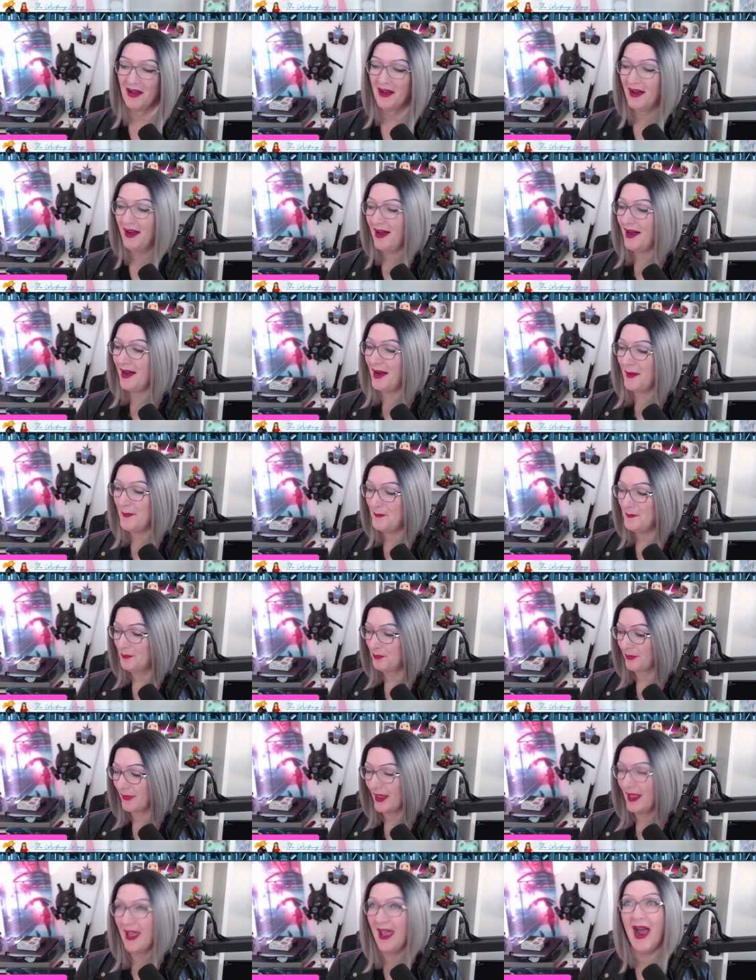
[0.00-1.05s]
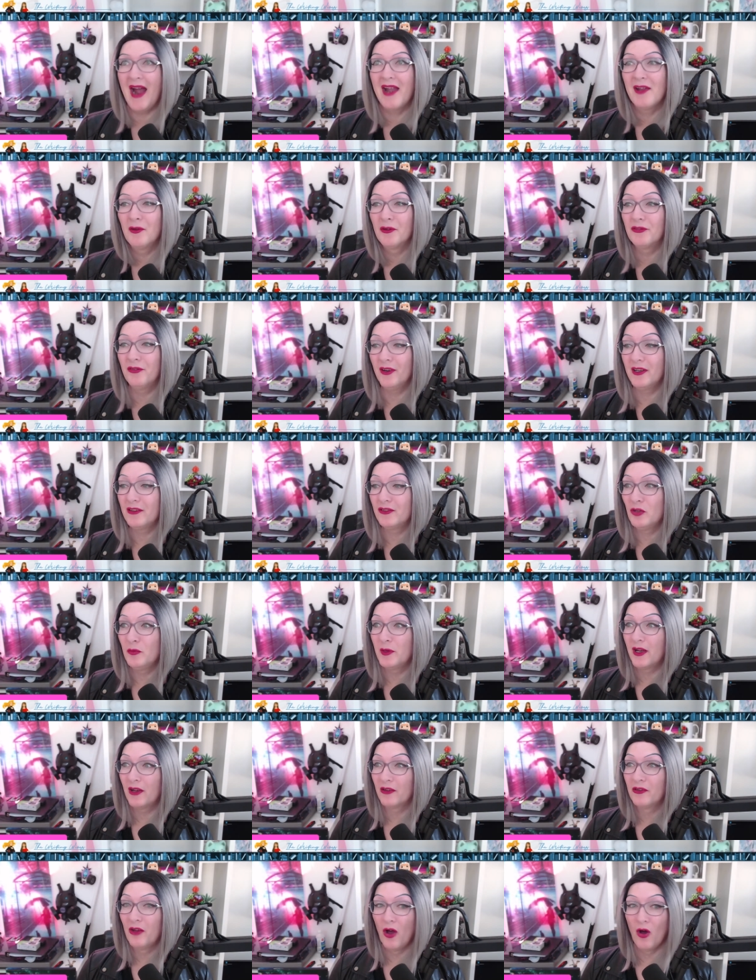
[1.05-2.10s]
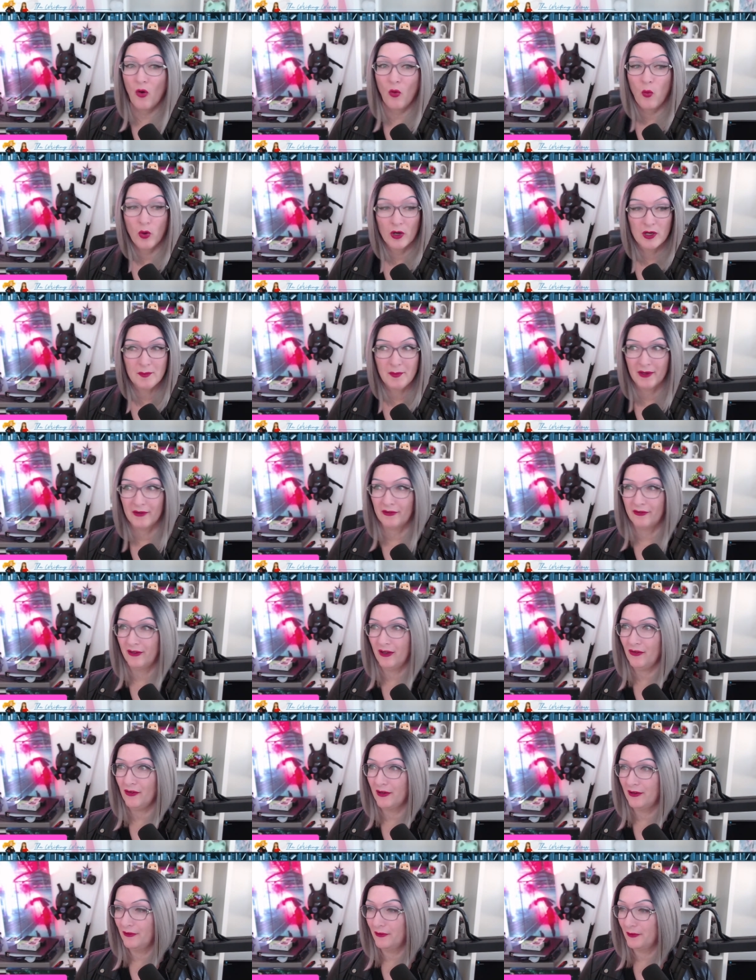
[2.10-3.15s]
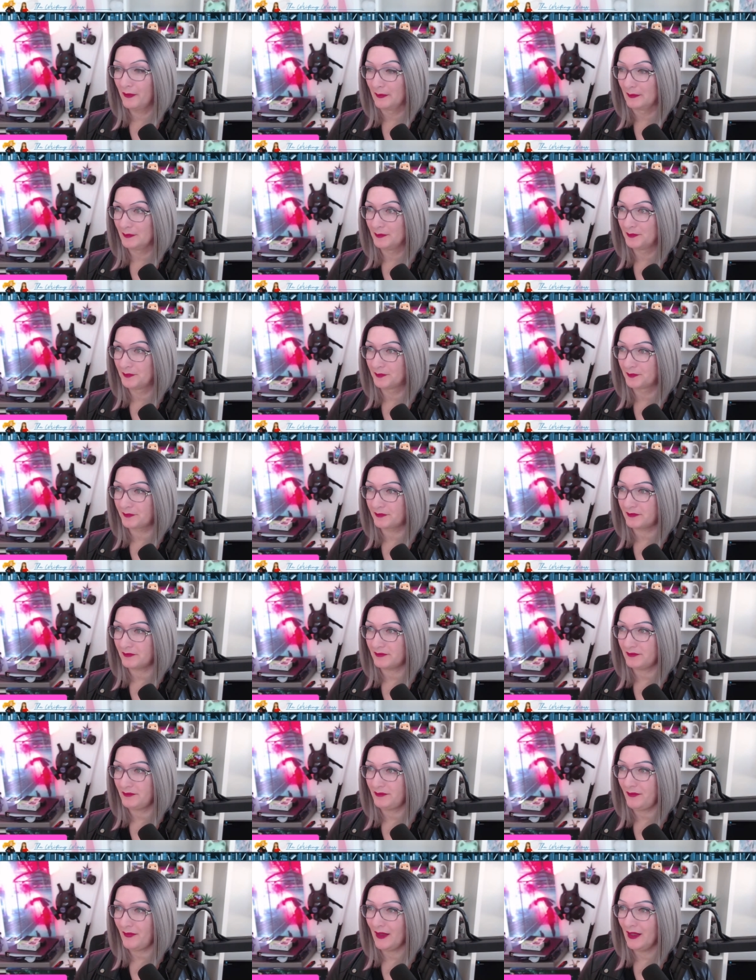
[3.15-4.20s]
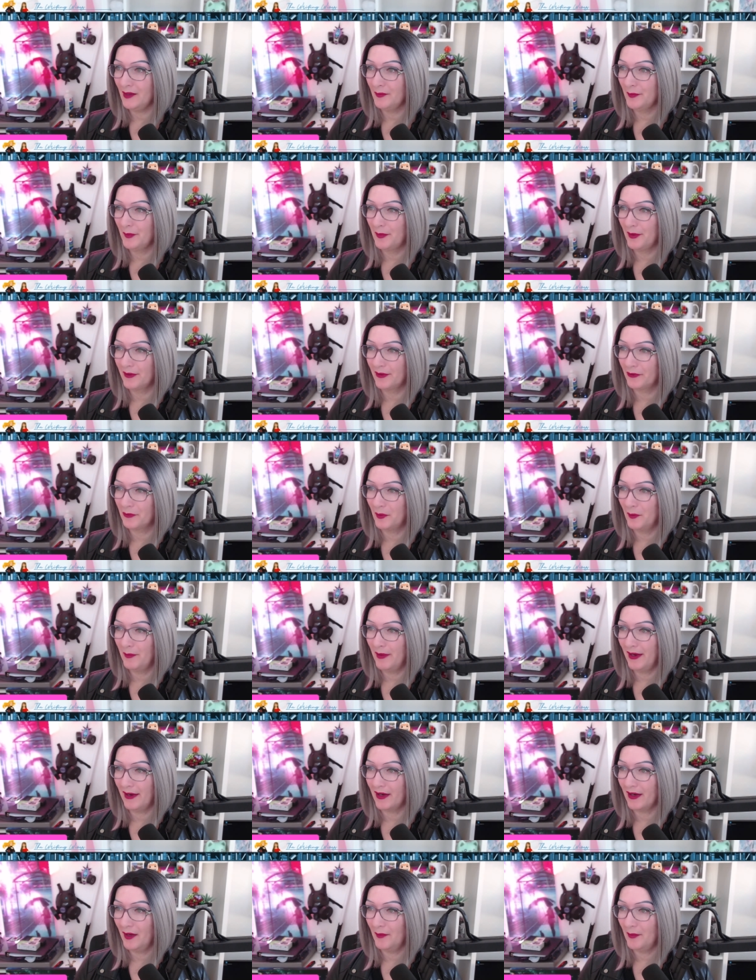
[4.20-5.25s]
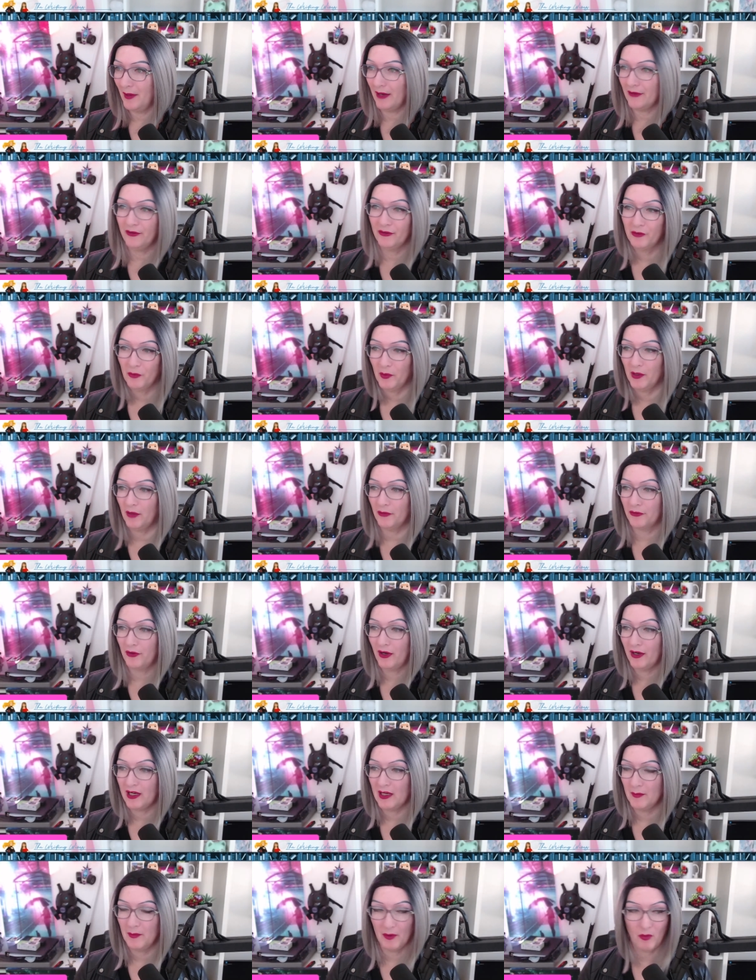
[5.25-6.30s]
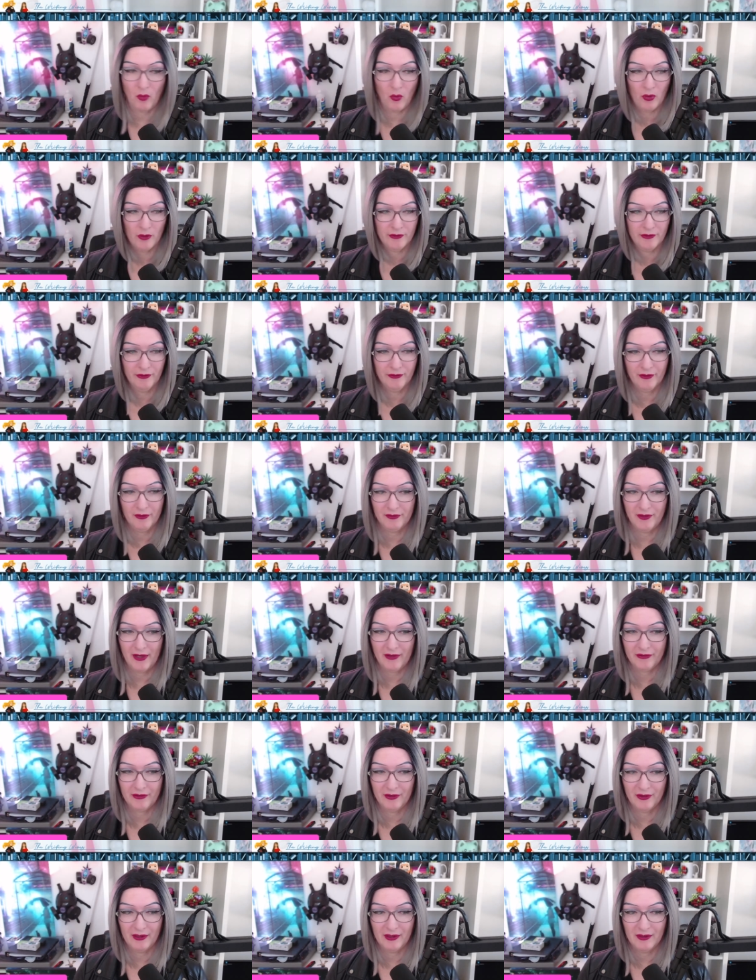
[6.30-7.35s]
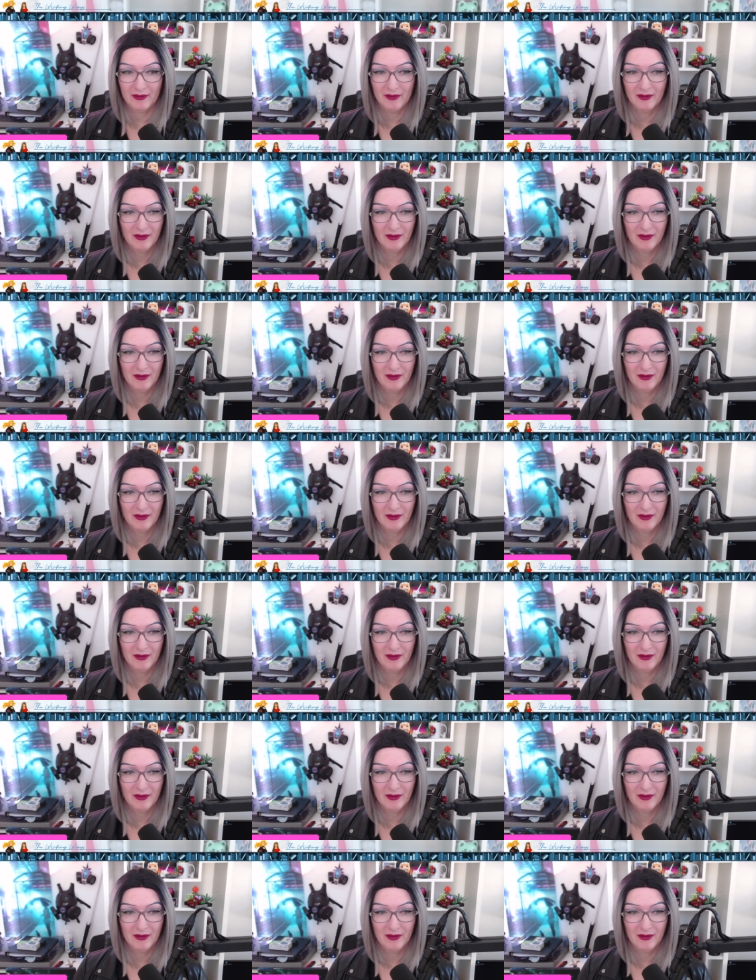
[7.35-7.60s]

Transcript: Um, and it was funny too, because one of my series, let me bring this one back up. Actually, it's the one I was talking about, Origins of Destiny